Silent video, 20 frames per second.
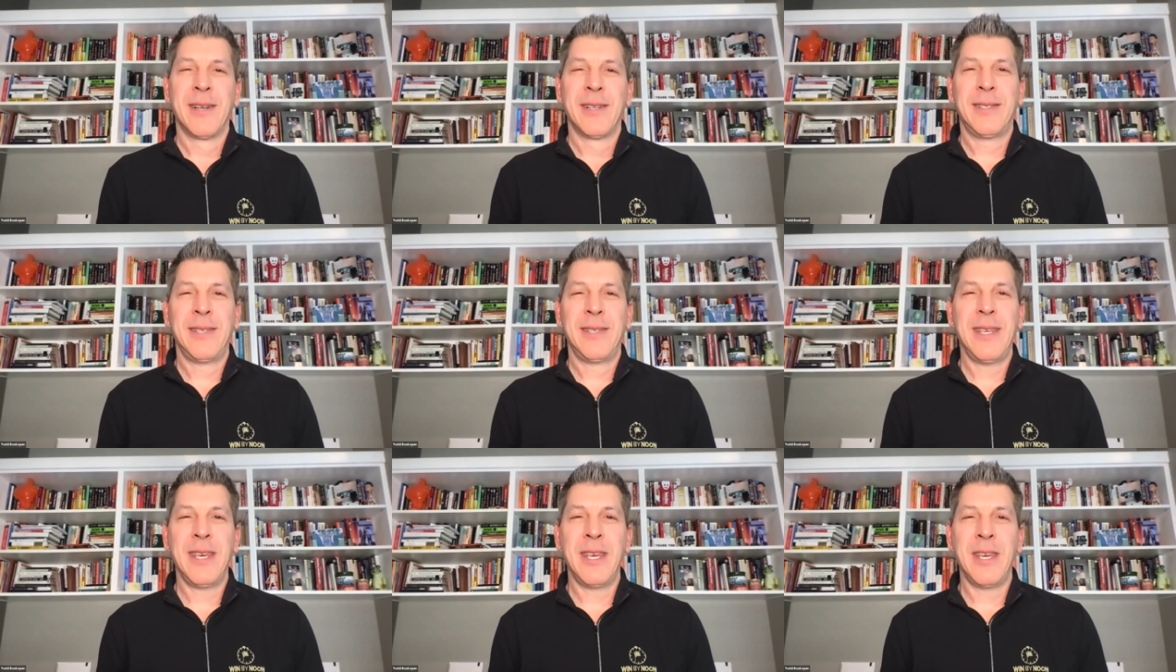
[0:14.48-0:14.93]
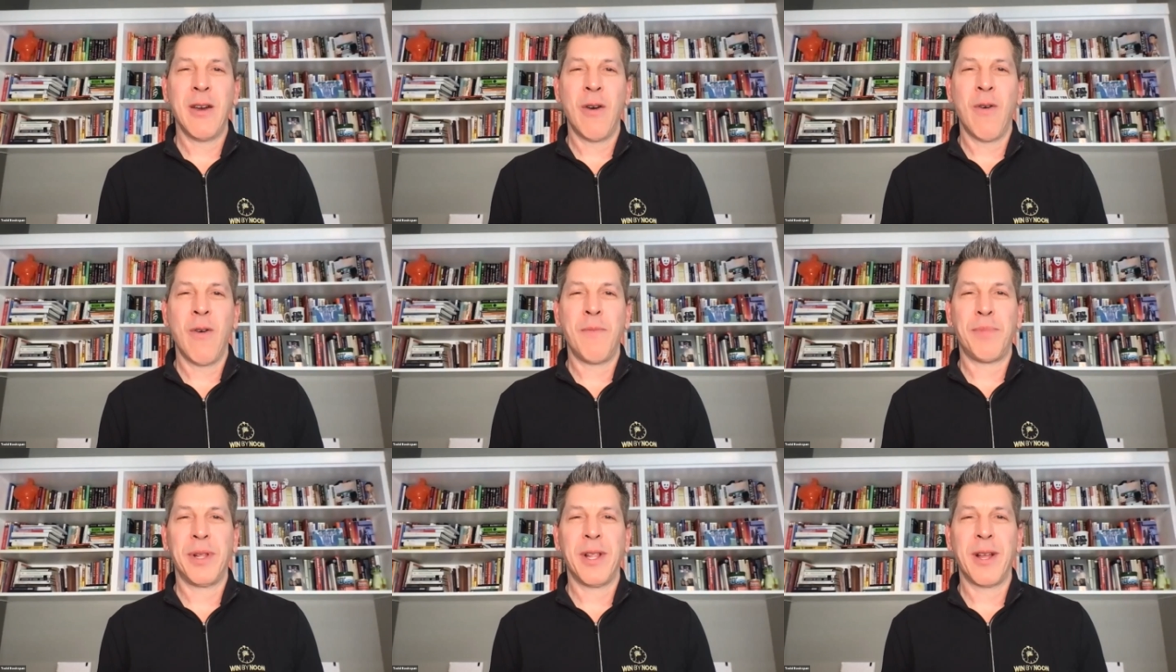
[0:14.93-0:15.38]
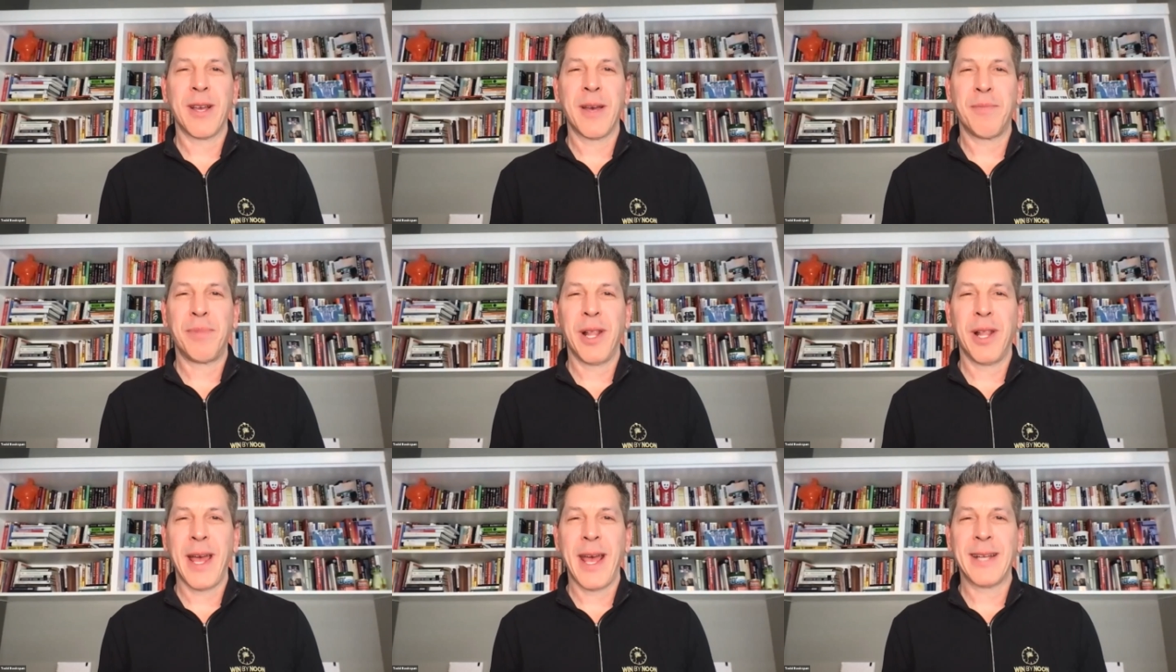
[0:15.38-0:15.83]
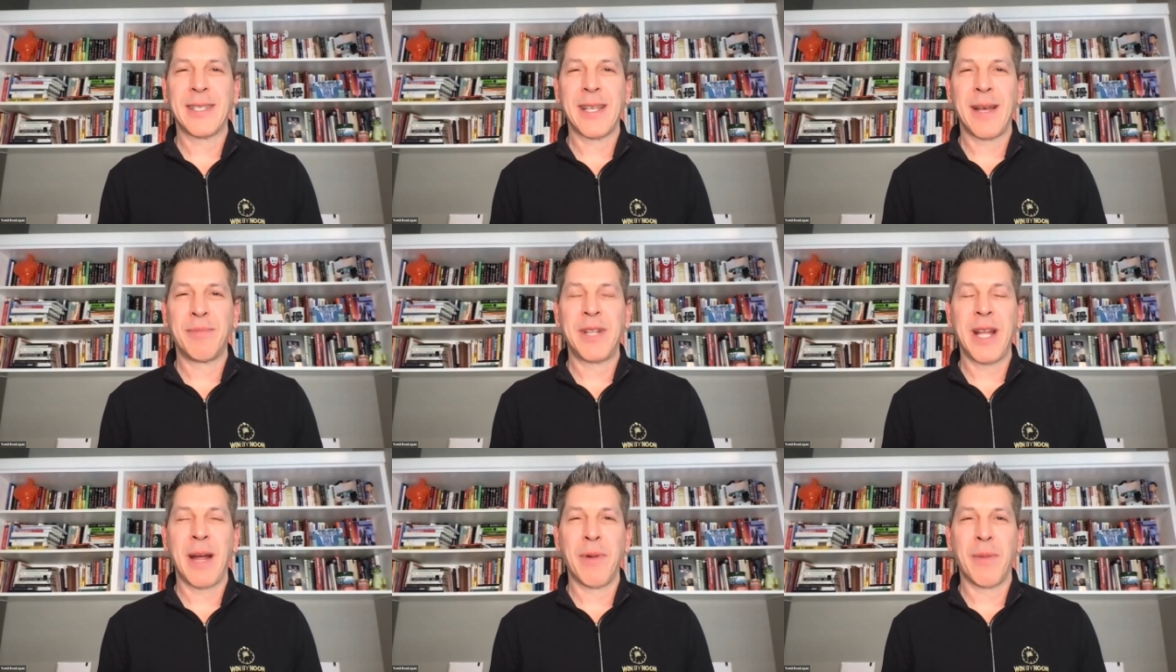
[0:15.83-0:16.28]
CEO of Plug and Play
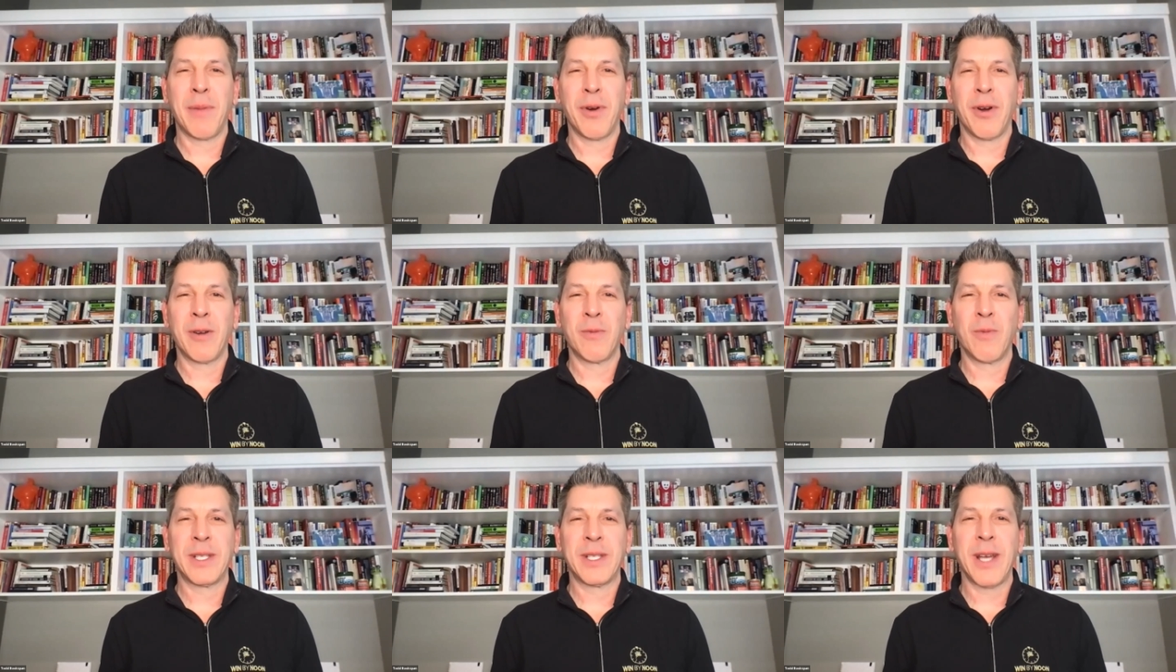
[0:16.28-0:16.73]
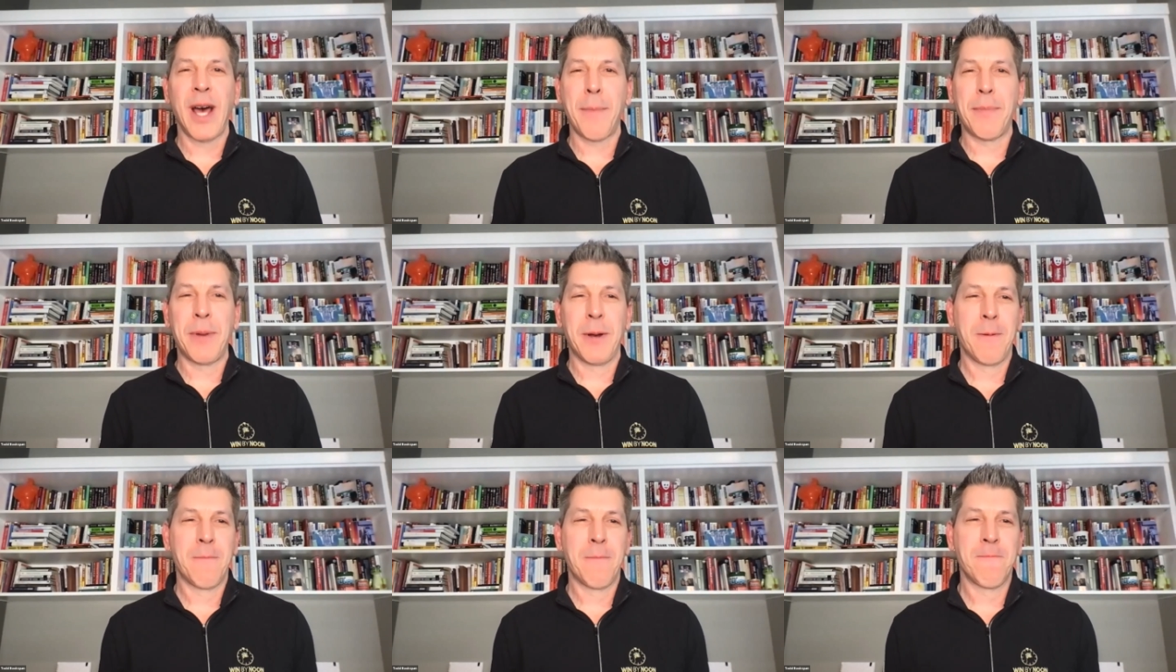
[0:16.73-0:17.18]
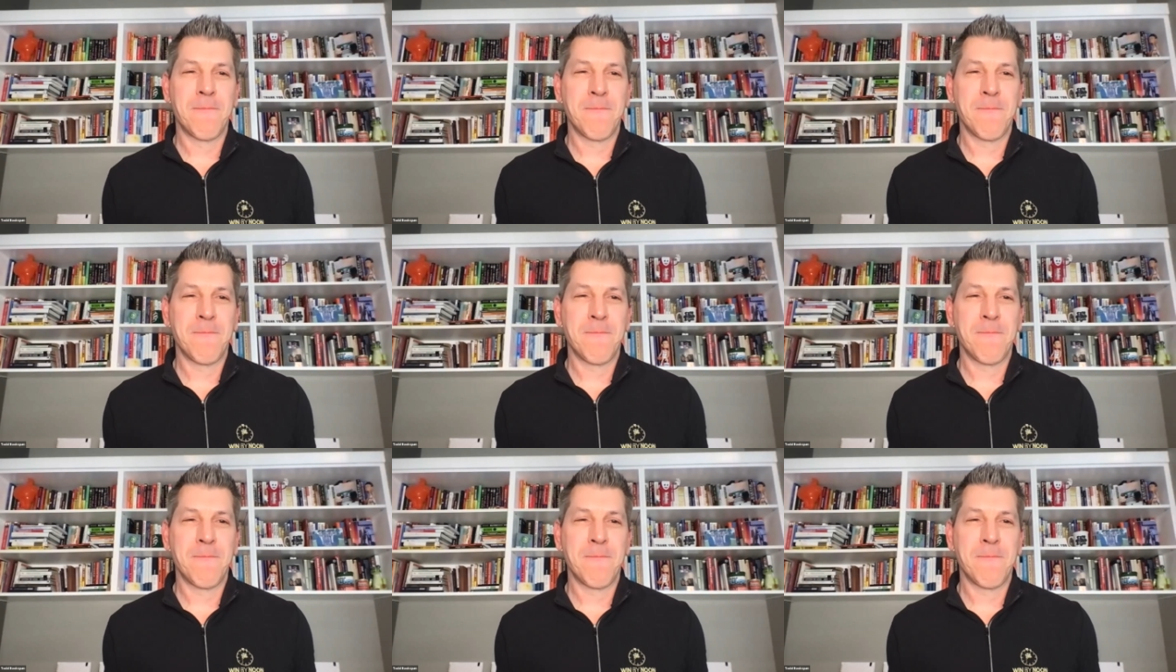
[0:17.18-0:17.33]
SM, Deborah Bird. What's up?